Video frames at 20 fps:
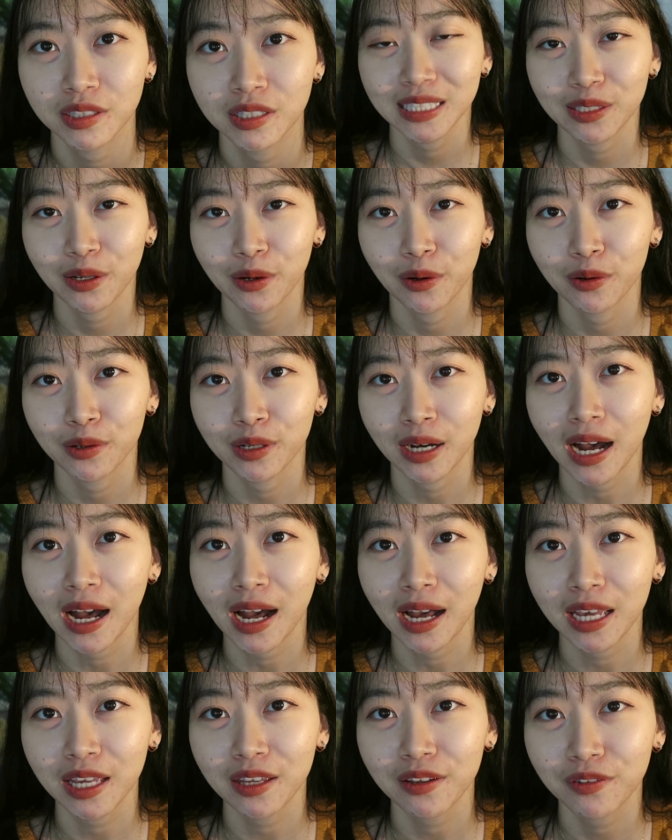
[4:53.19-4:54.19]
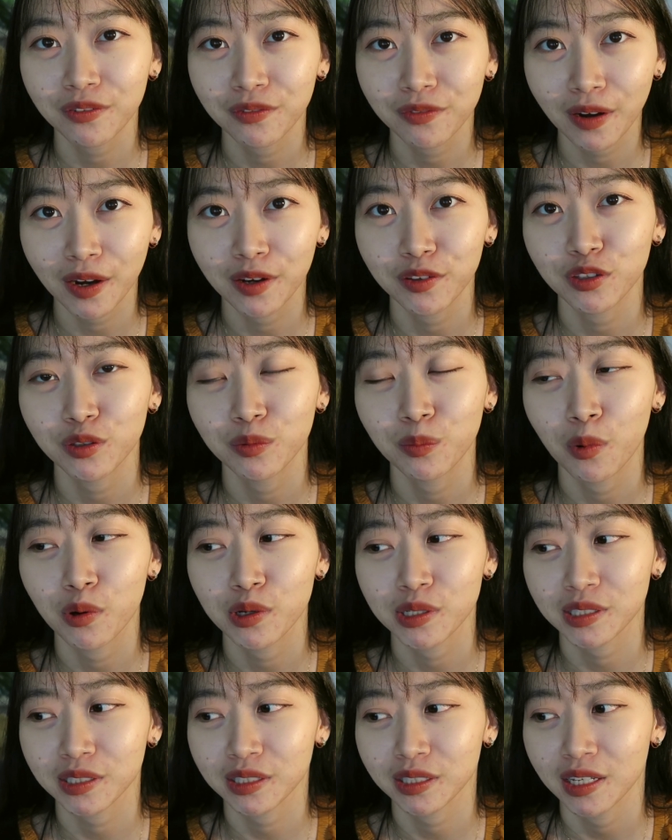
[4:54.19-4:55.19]
So I found the
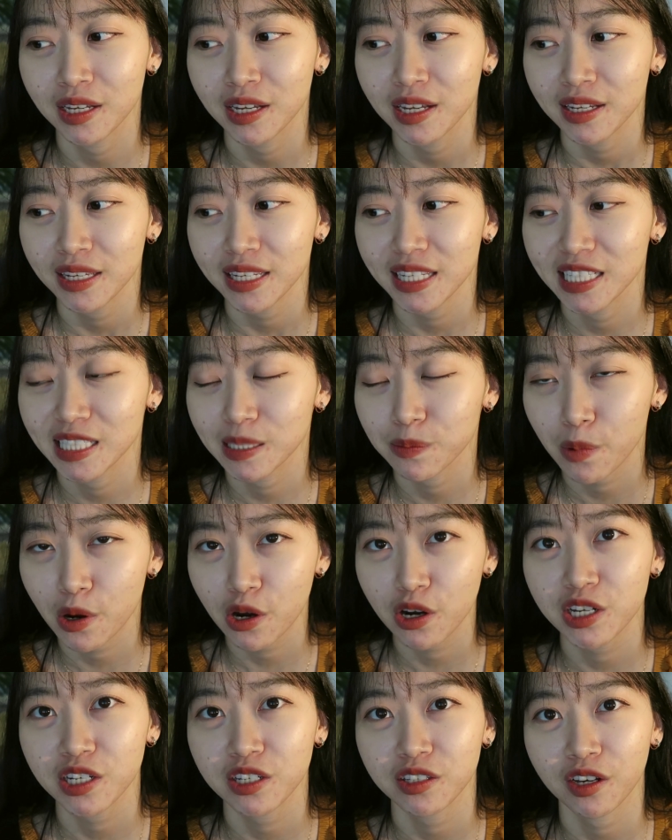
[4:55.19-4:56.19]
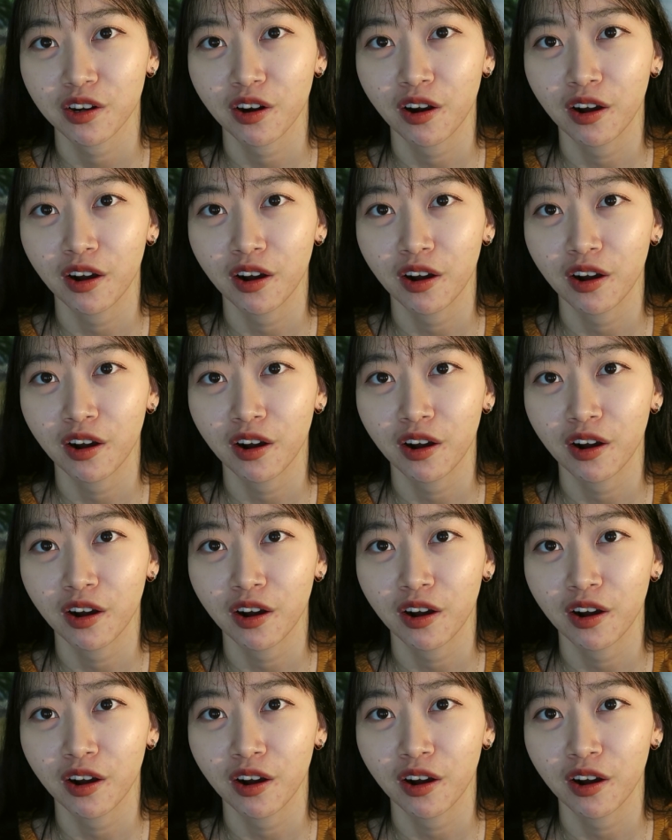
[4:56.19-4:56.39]
most inspirational